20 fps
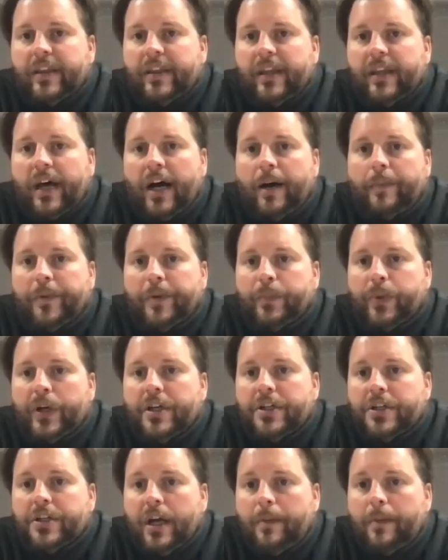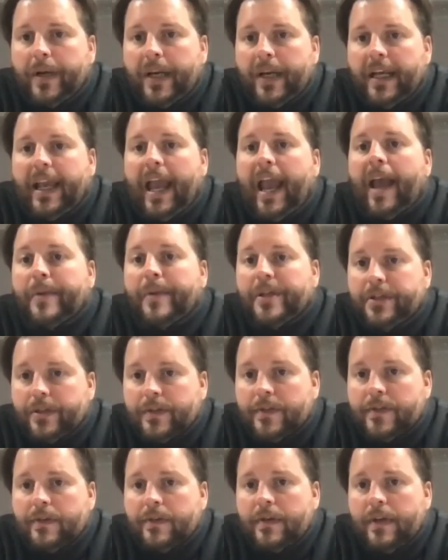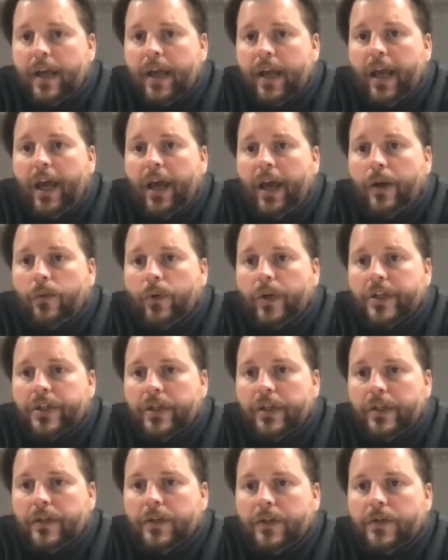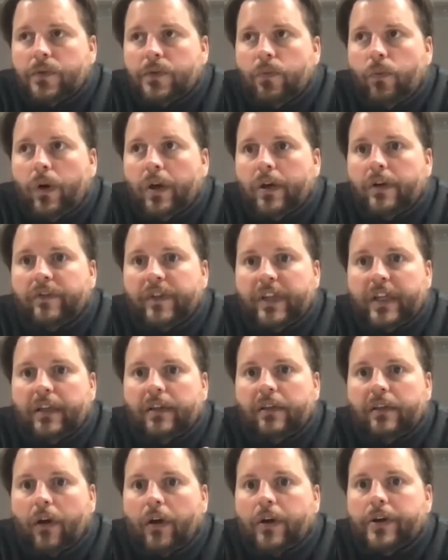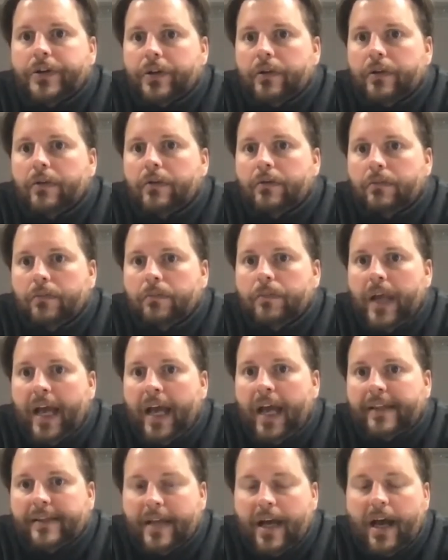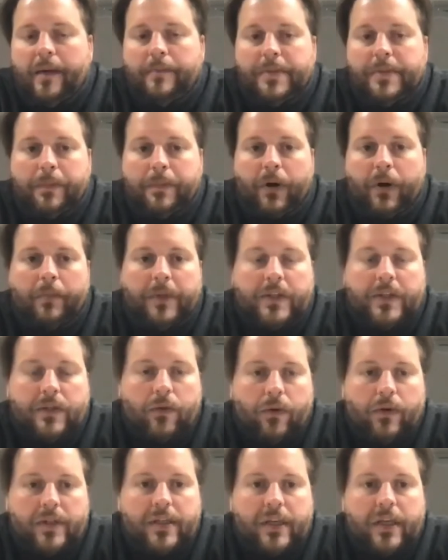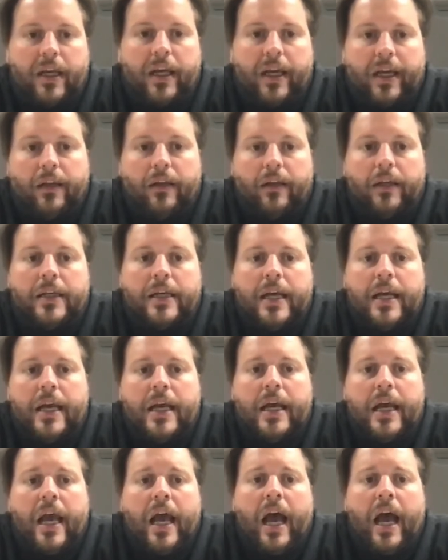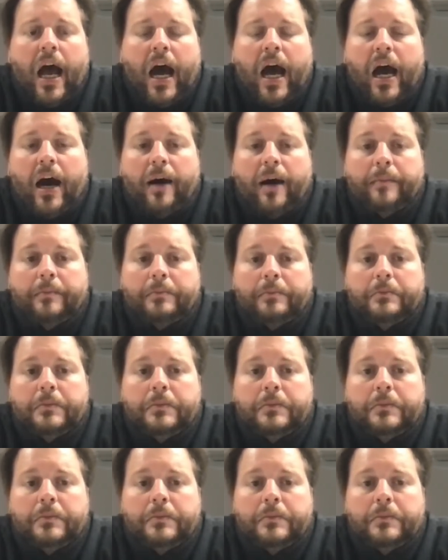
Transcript: um, the British company Gamages, and which is one of the larger at the time department stores in England. Um,